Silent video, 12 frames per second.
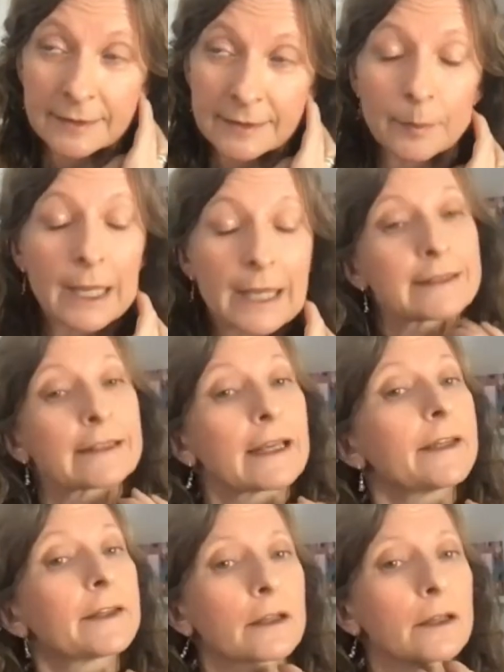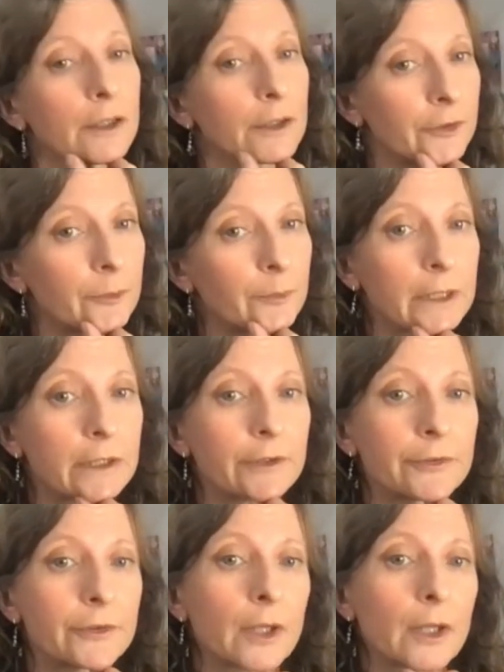a blessing and a curse,
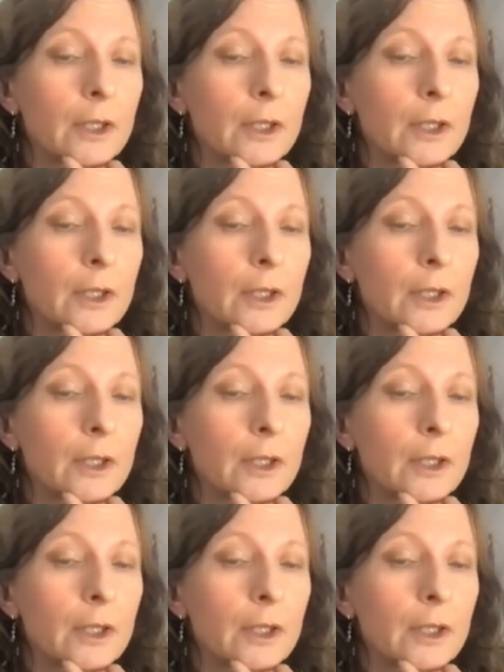because